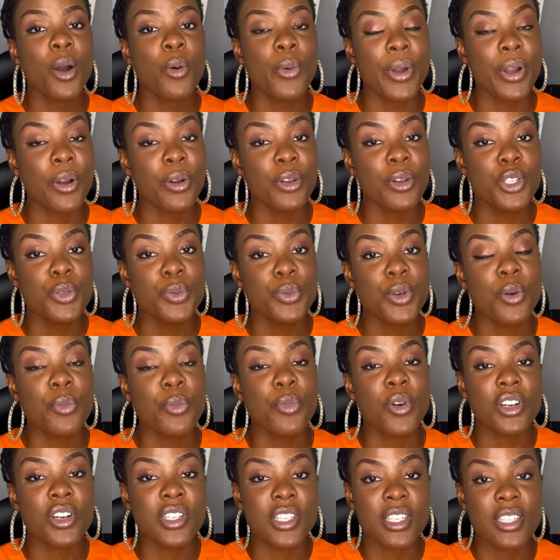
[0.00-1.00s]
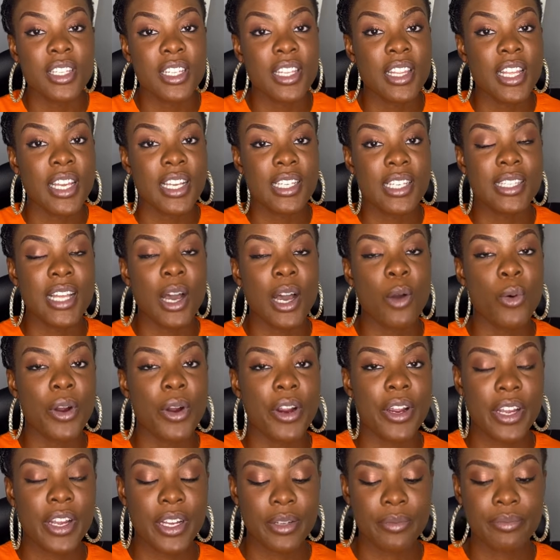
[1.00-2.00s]
we're going to be unboxing the things that
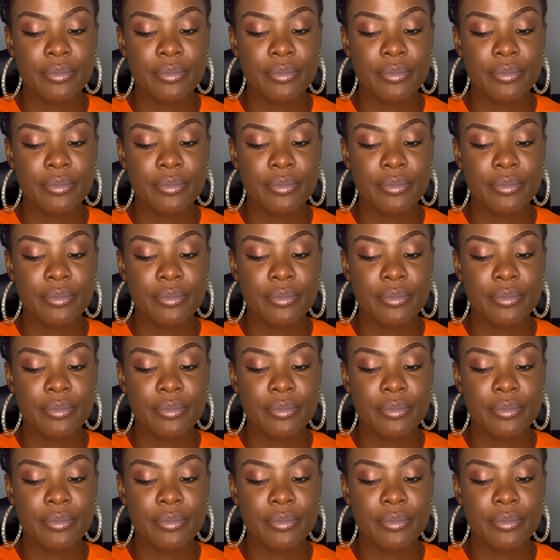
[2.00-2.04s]
work.